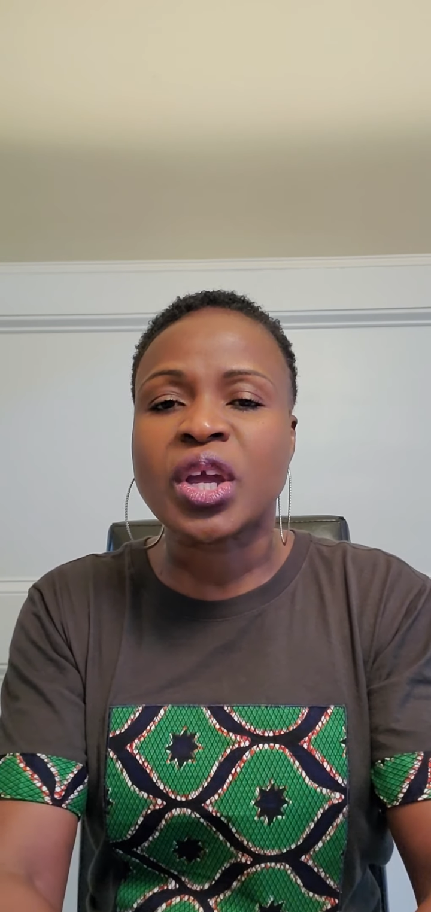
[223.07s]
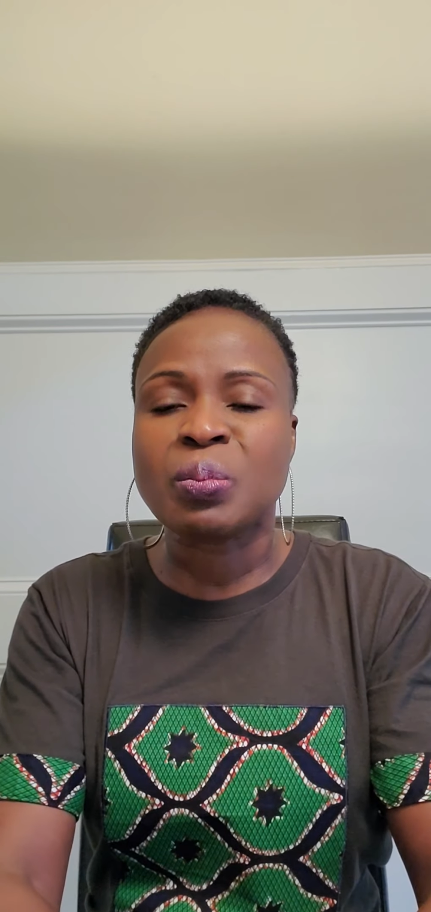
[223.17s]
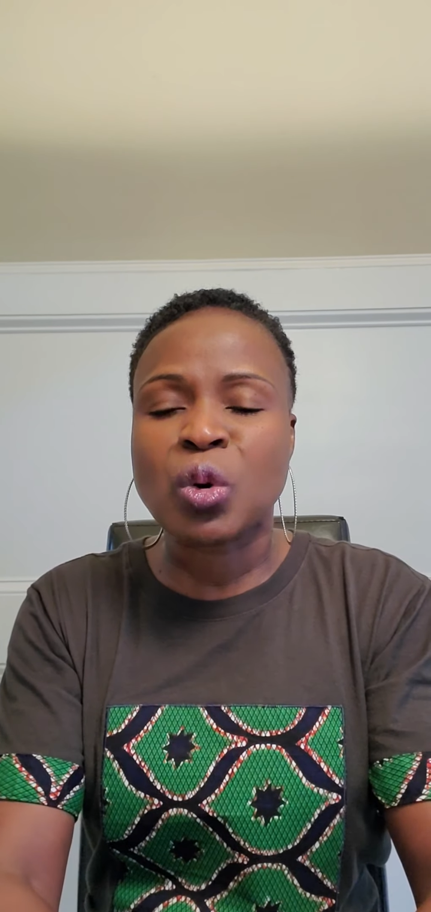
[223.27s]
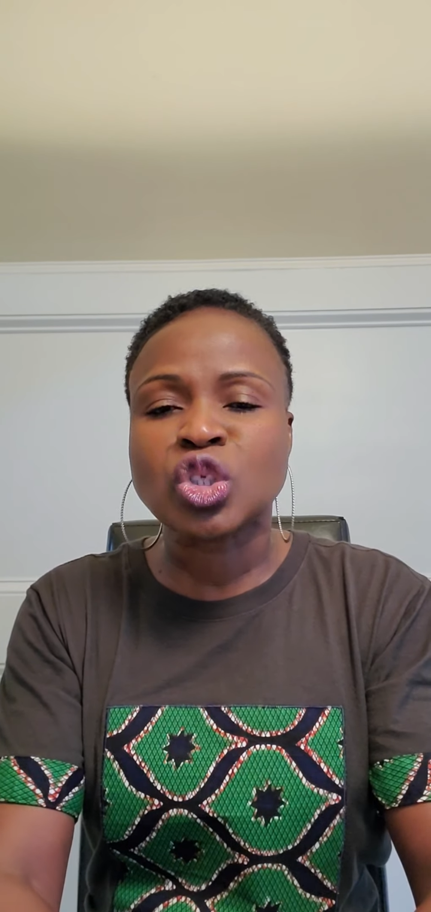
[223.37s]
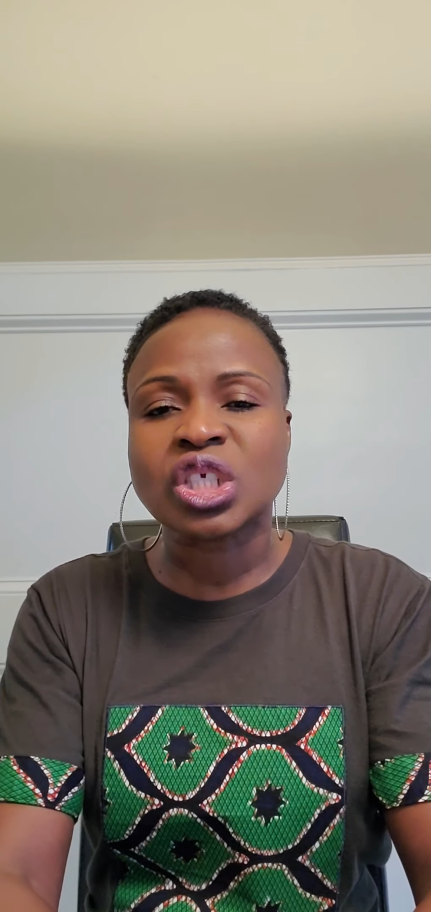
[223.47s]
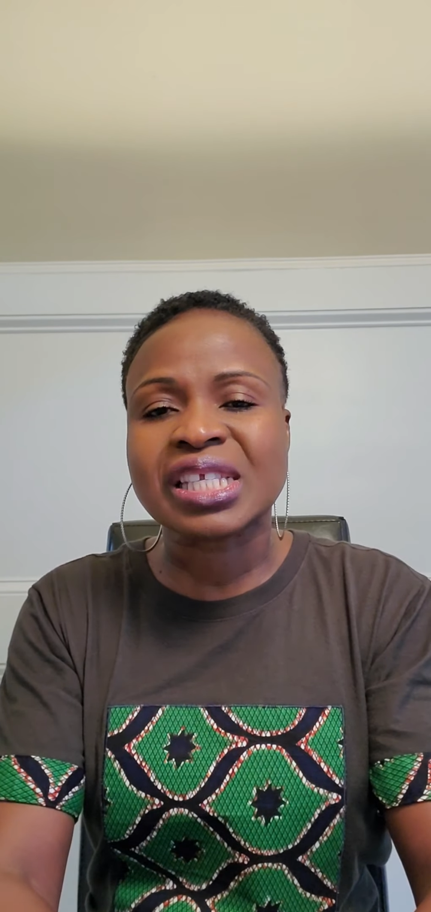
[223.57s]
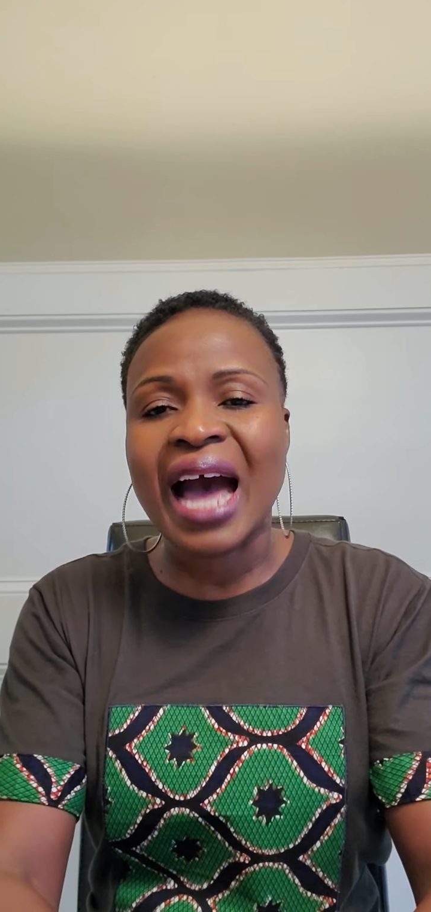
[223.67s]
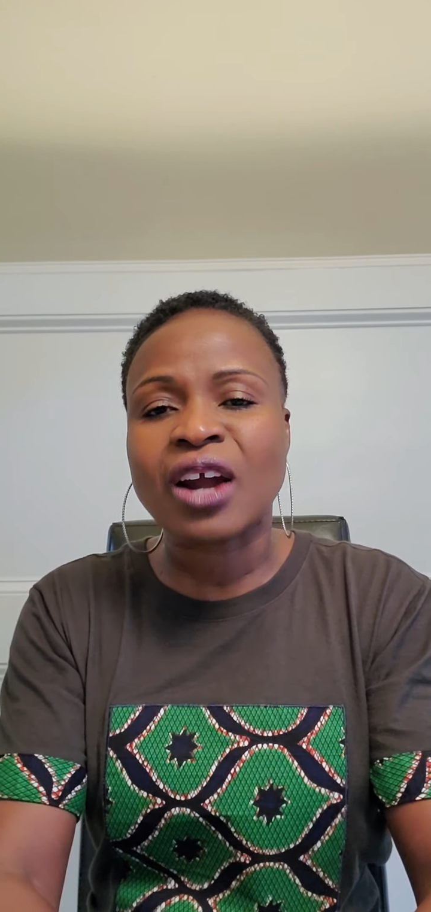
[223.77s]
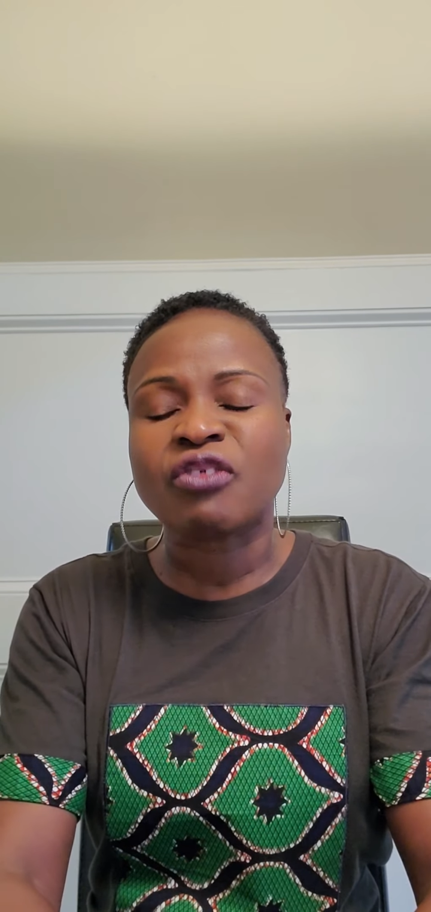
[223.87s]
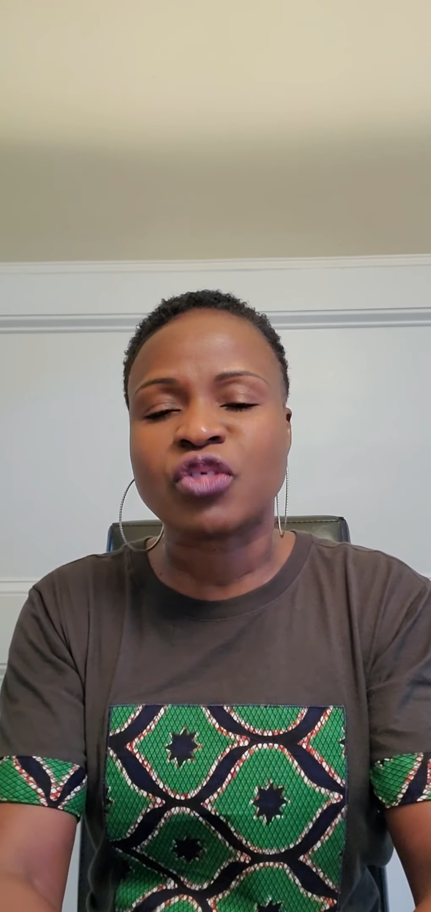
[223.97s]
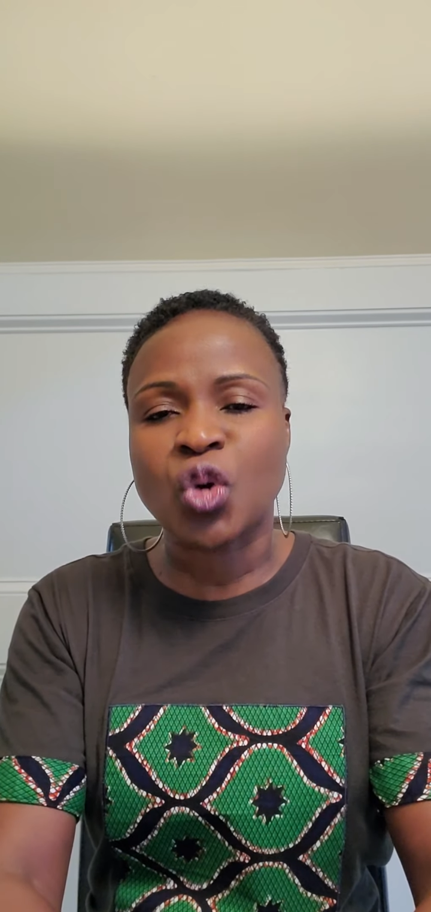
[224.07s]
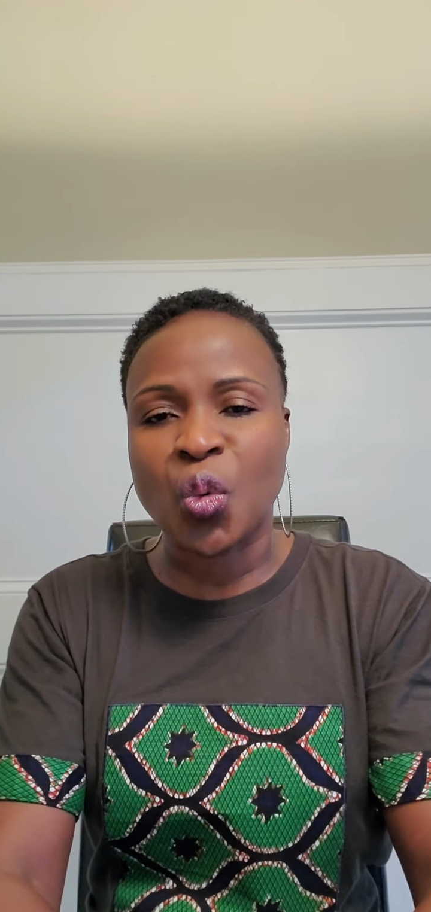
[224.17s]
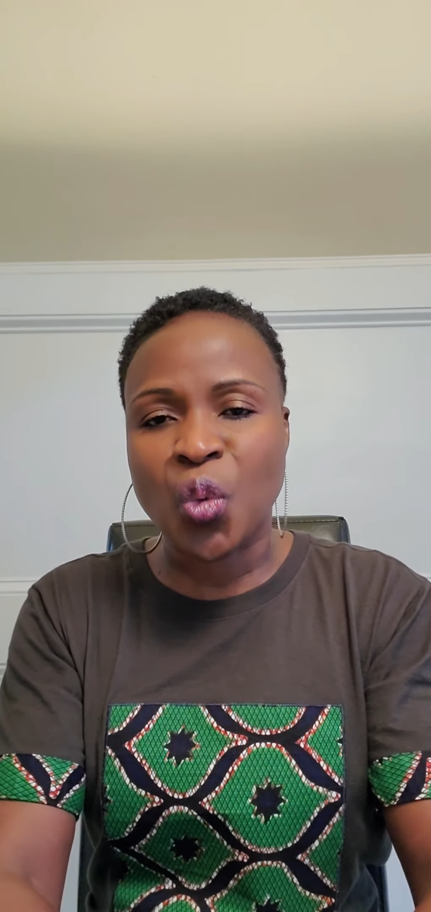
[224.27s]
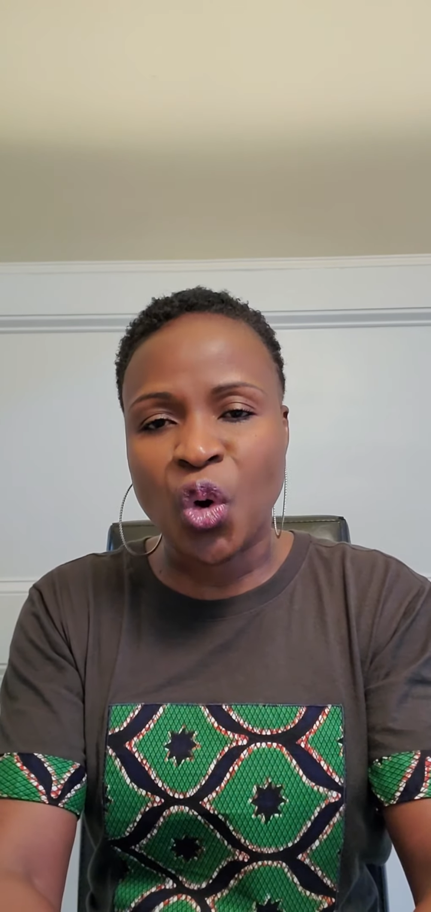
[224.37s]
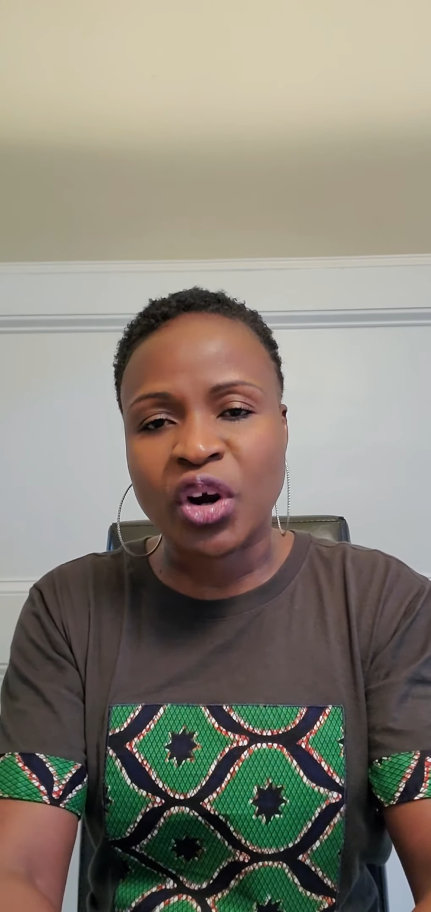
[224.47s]
emotions out of your
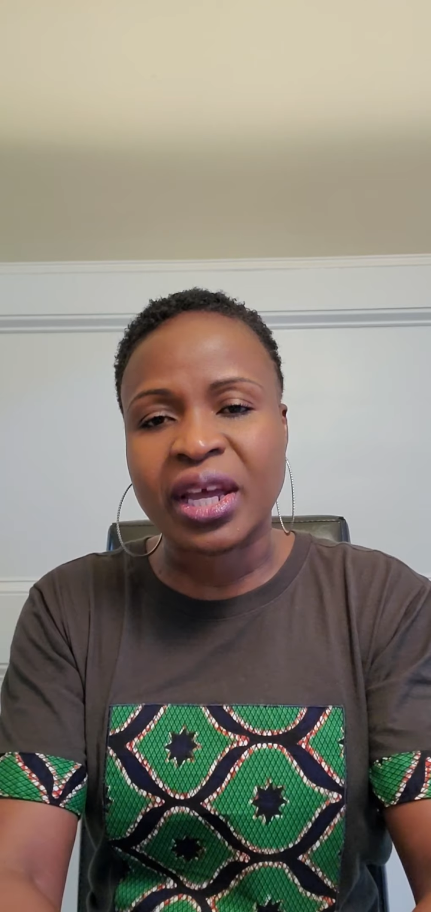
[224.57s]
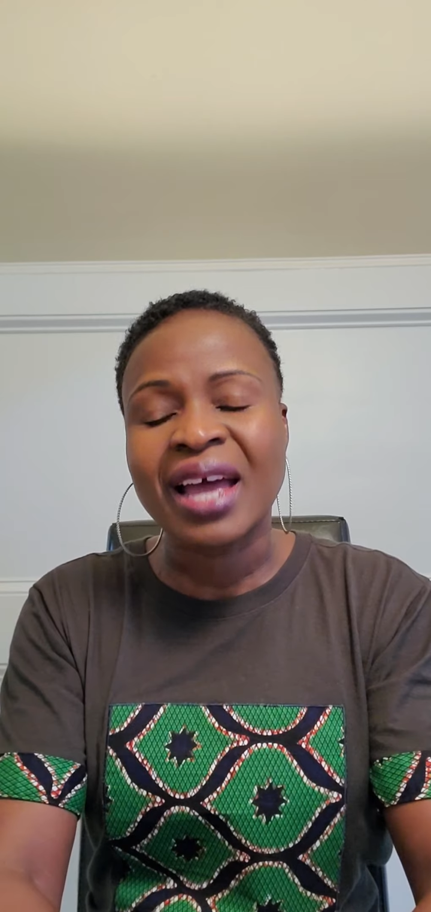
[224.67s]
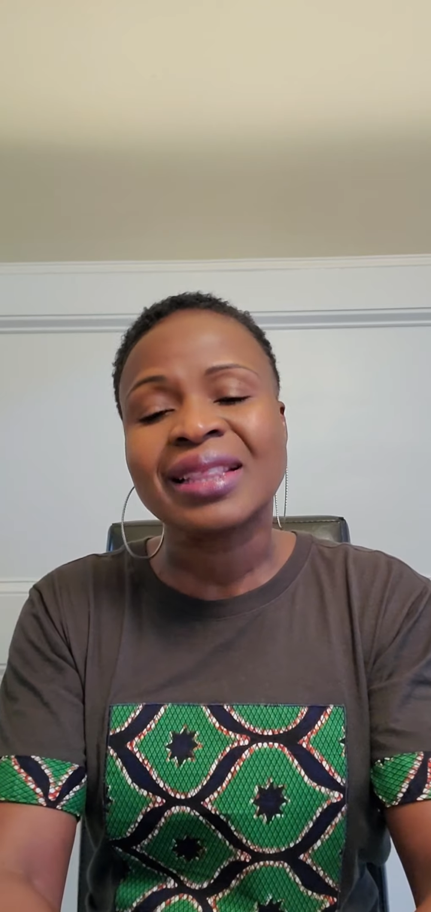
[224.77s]
work.